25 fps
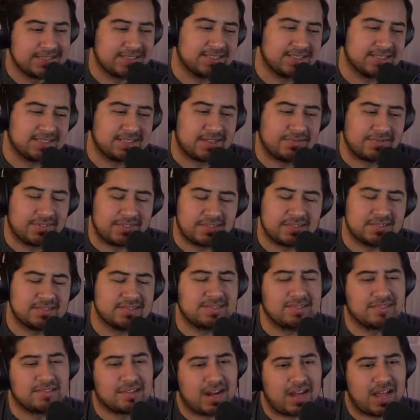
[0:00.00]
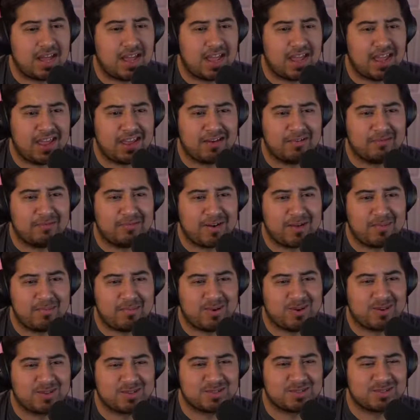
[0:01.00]
It's definitely dude. I hate
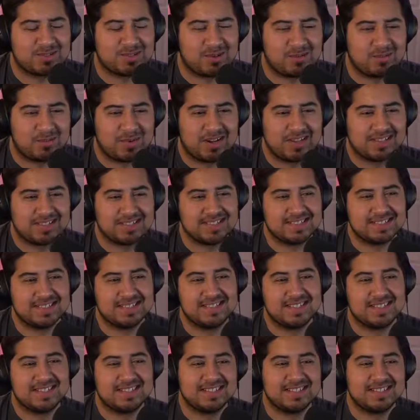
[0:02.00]
Rampart so much.